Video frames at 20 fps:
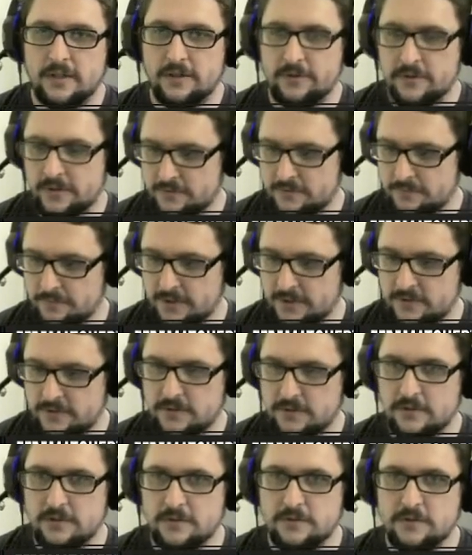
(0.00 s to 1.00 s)
Now it is my
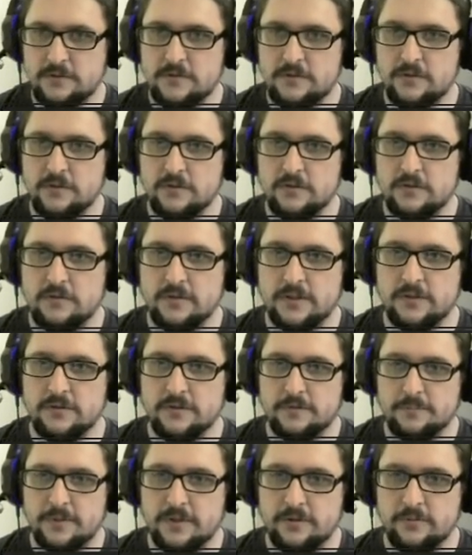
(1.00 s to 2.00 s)
turn, so
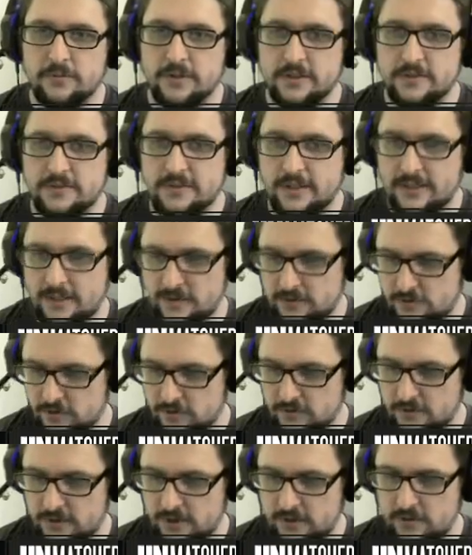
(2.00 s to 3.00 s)
Grendel's mother will attack
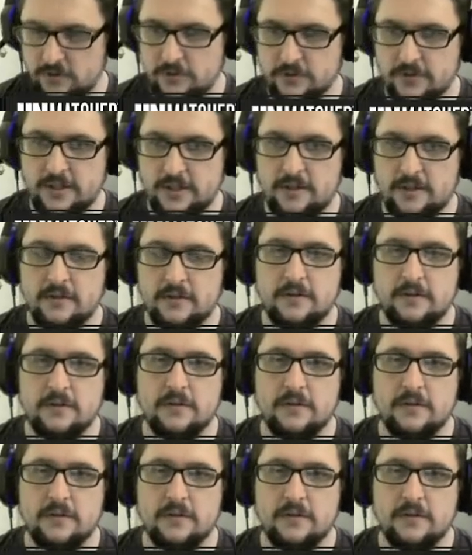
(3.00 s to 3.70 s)
Don Quixote.